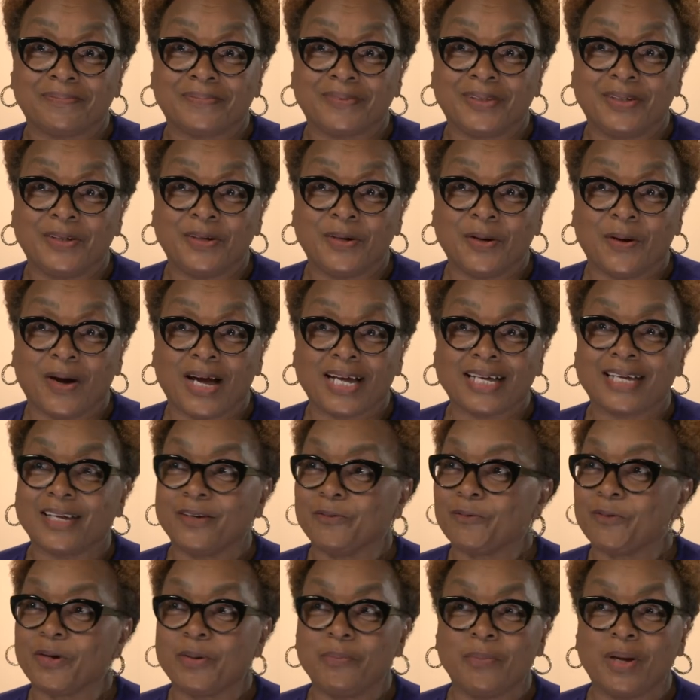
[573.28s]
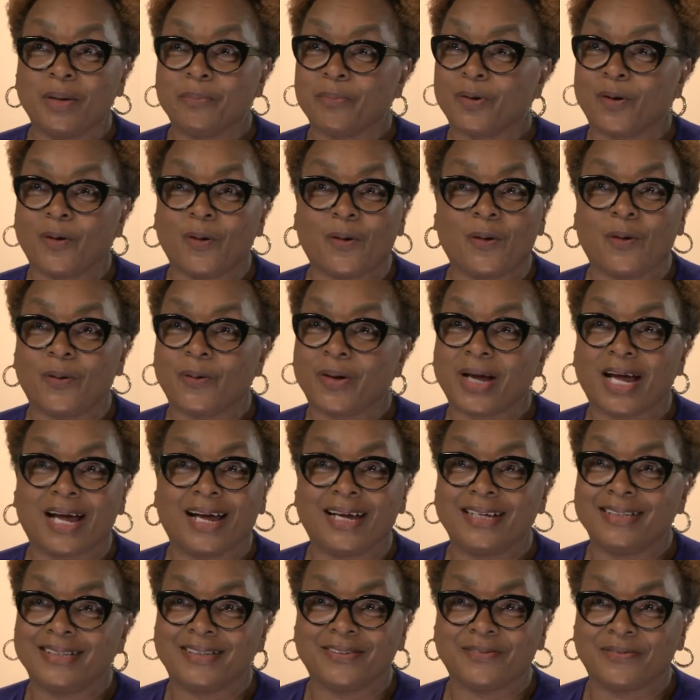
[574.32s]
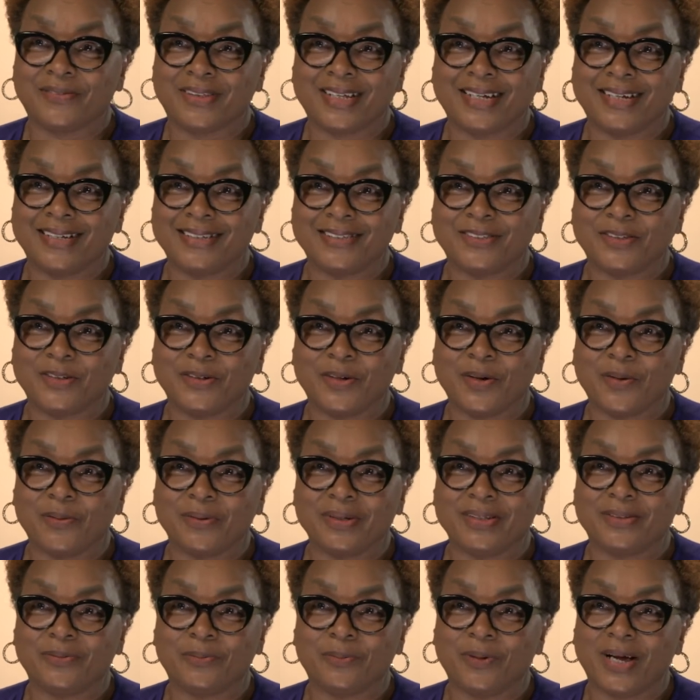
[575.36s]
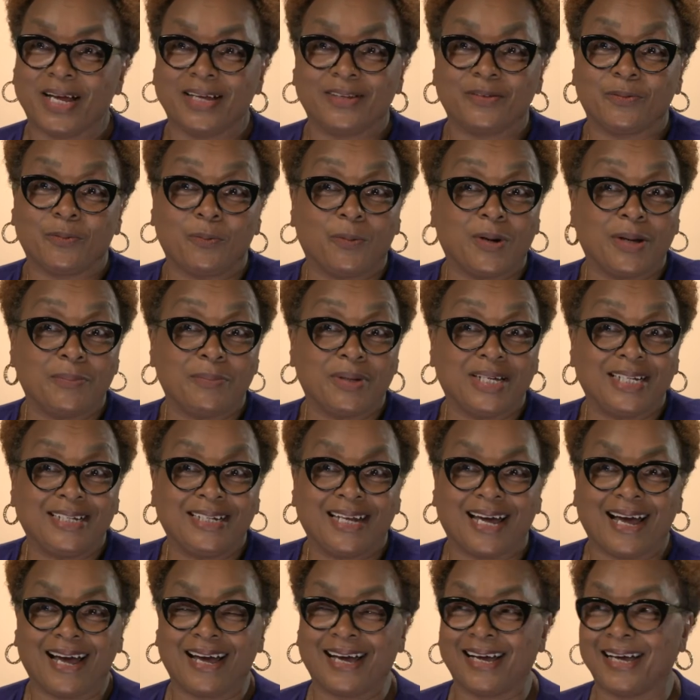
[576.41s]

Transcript: I can remember all kinds of things, as women.